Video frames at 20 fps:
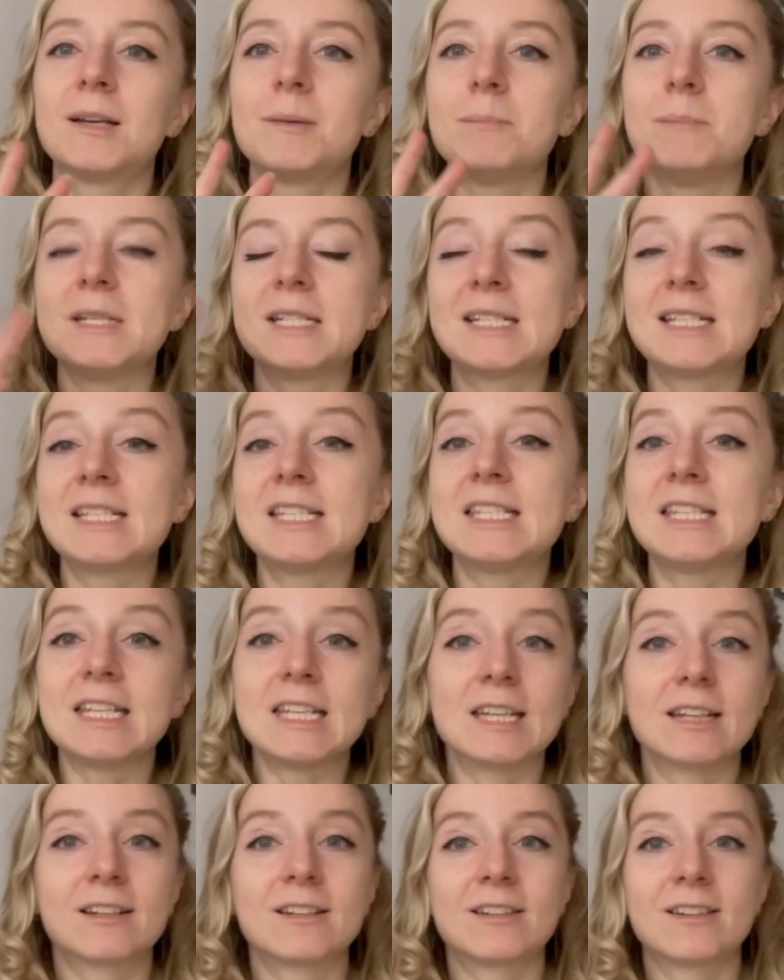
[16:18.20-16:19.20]

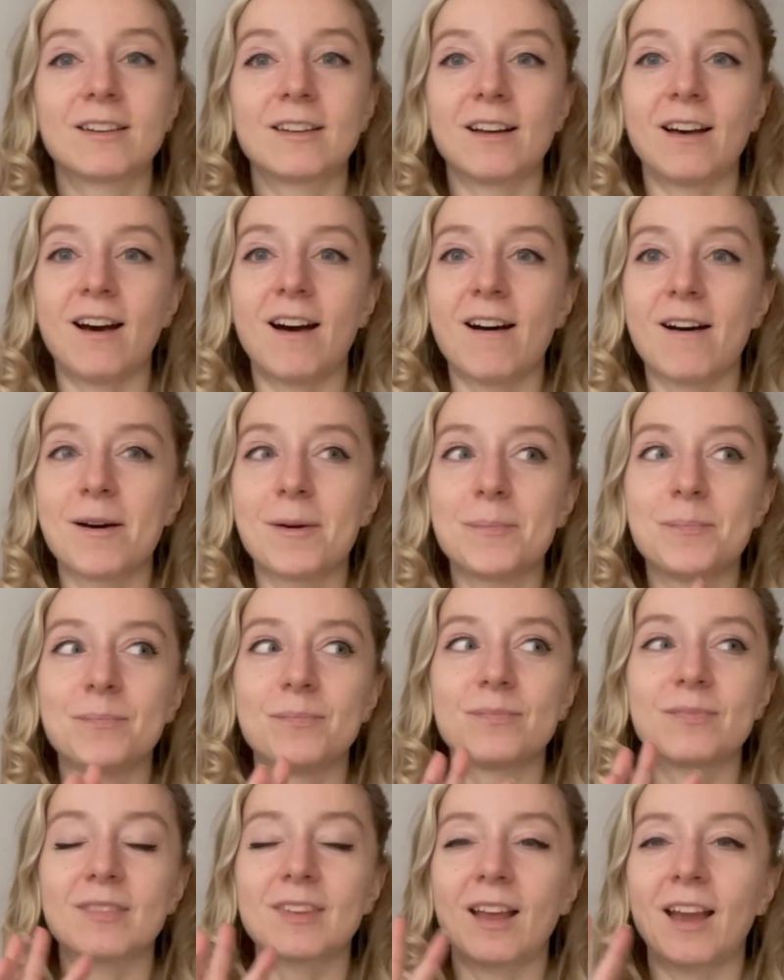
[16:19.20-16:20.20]
mystique.
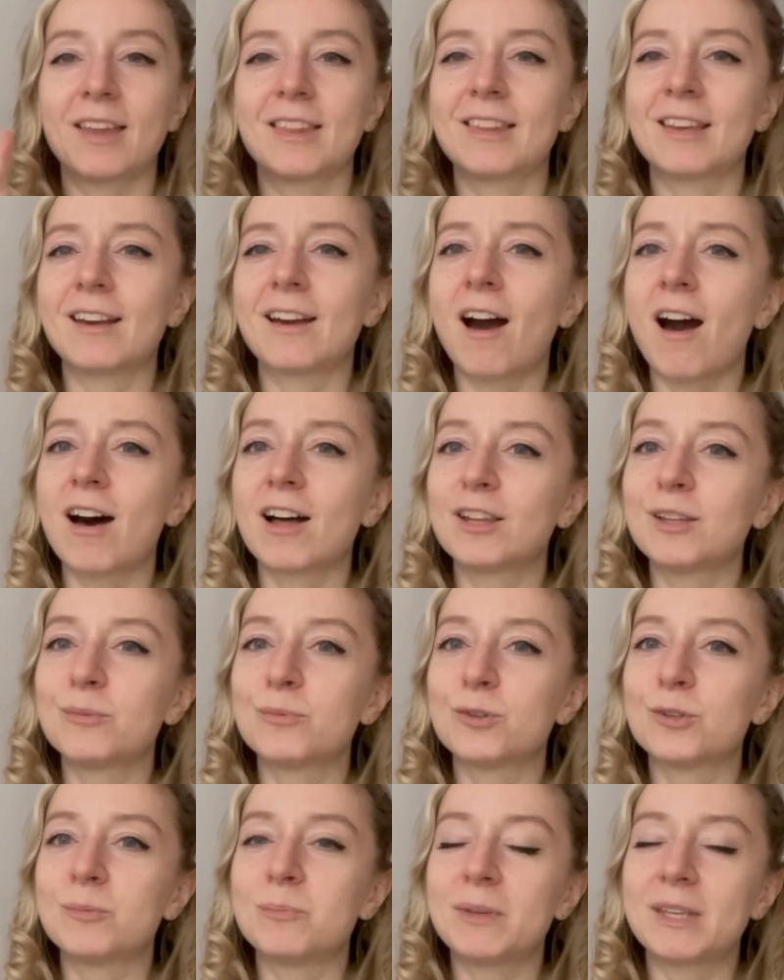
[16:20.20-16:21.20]
I think
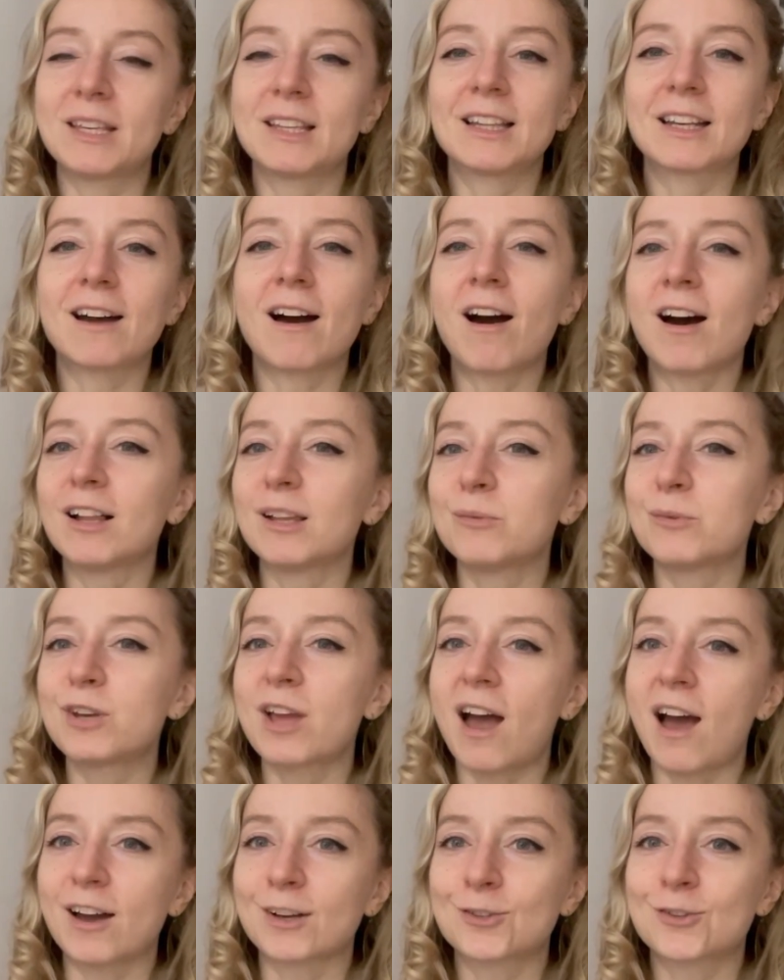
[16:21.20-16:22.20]
Hollywood, being like a Hollywood
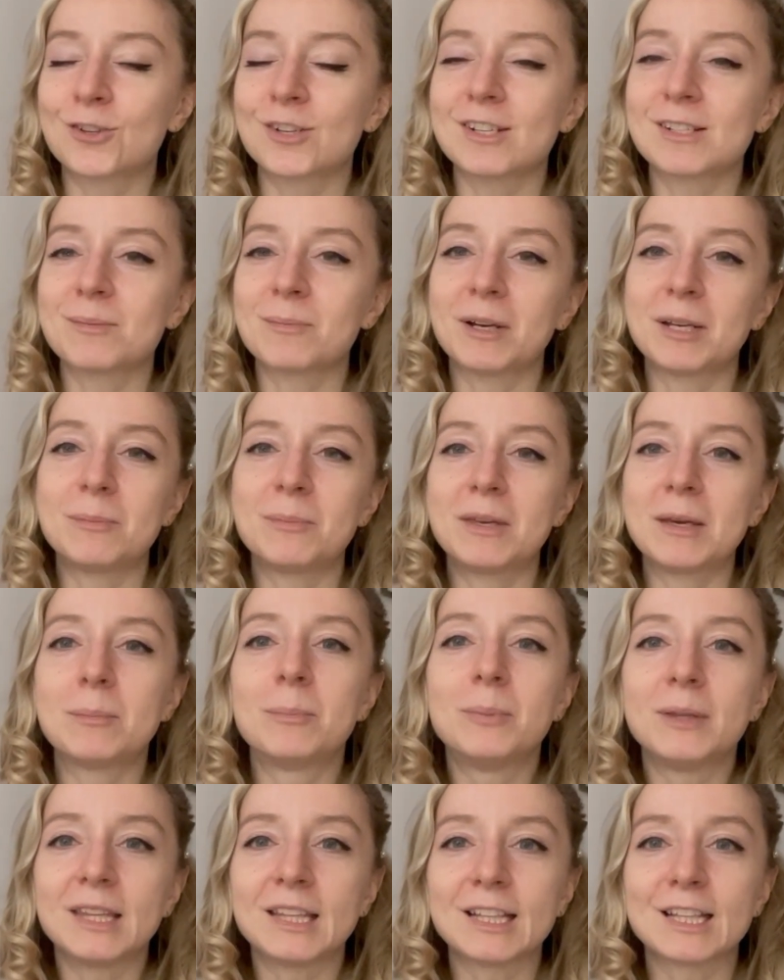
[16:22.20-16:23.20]
actress might be
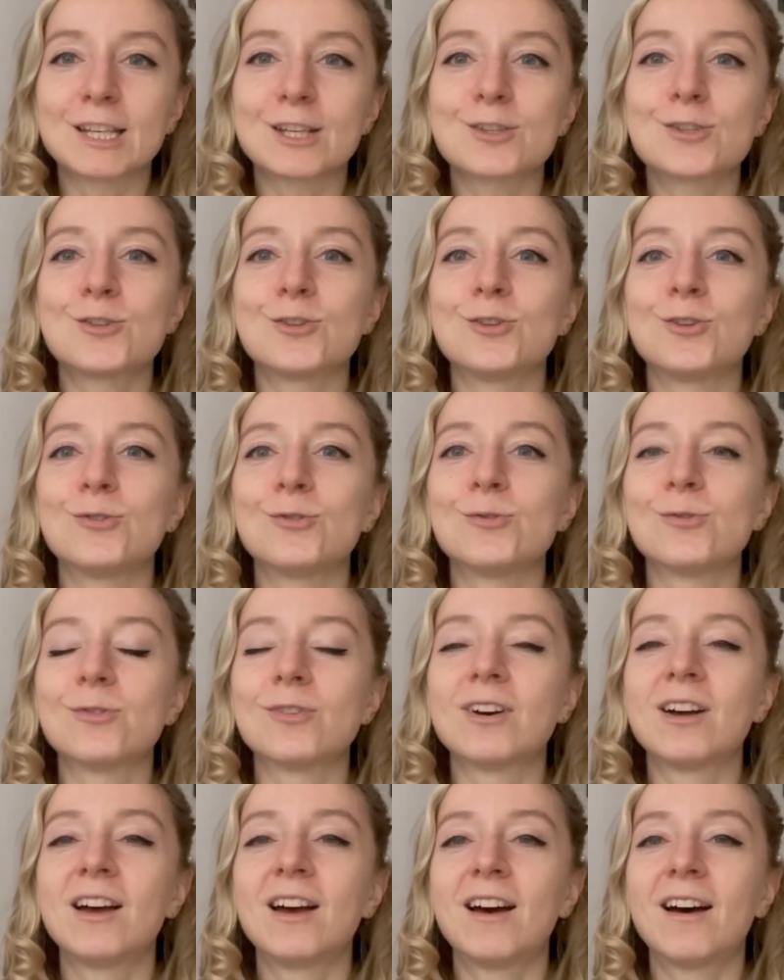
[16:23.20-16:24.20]
appealing to
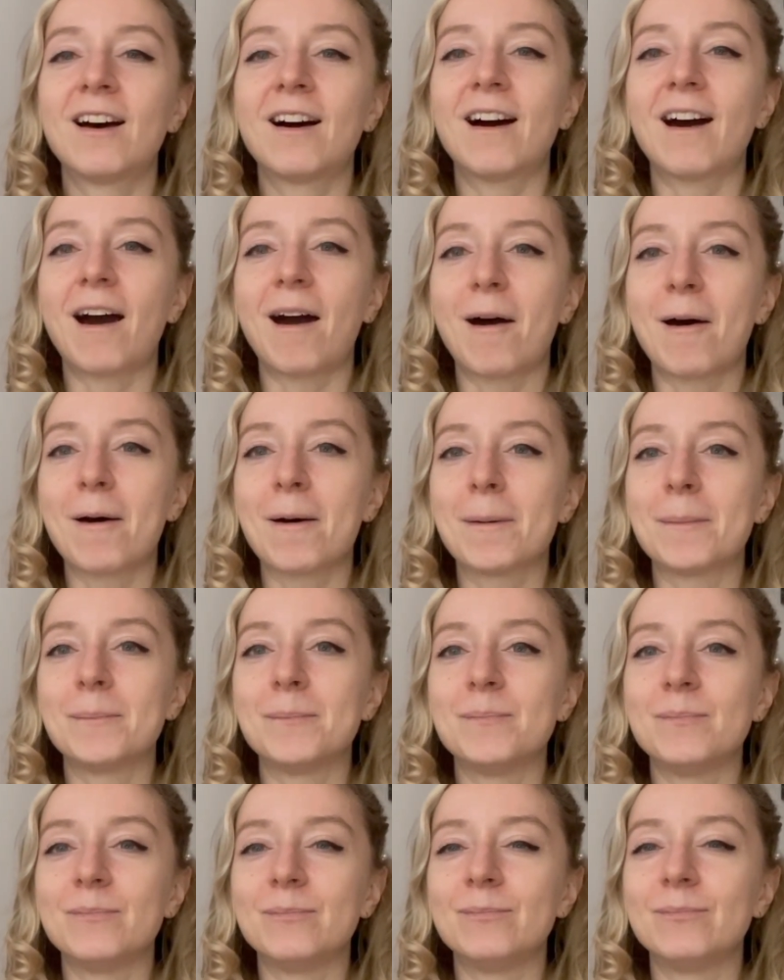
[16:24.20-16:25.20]
you,
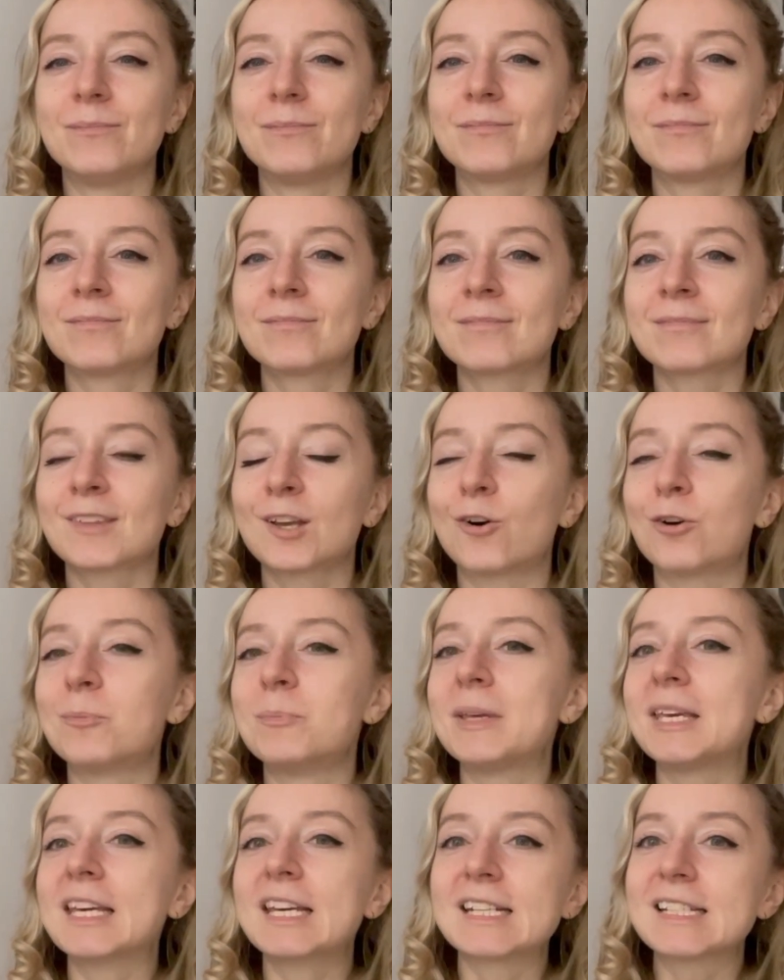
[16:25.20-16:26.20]
or
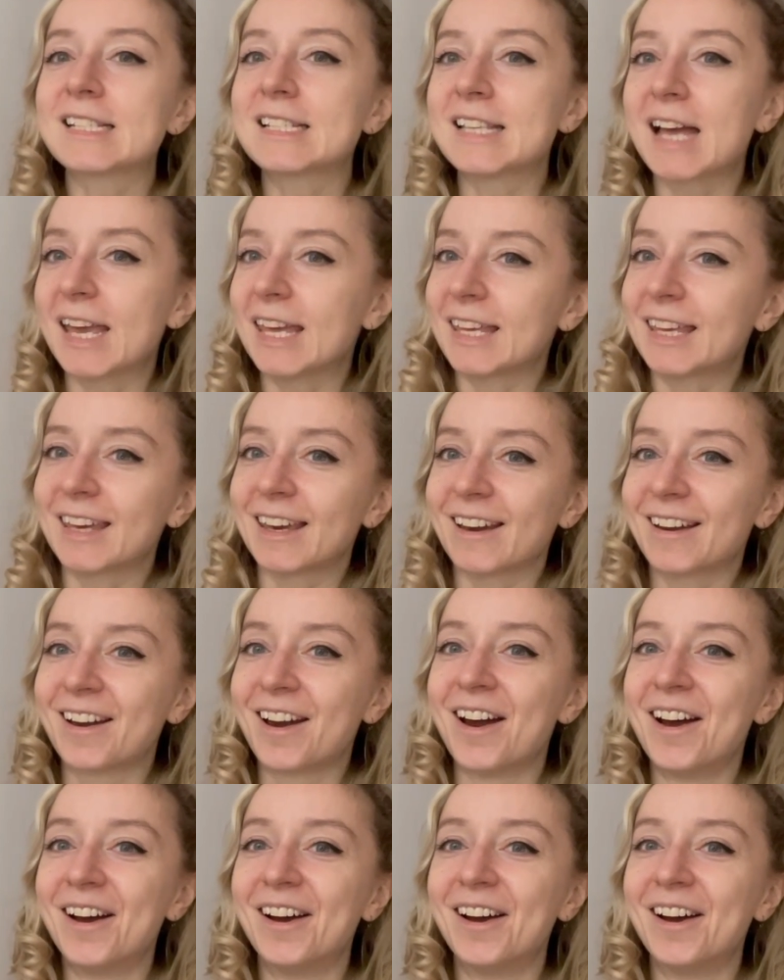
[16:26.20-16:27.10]
being a psychic,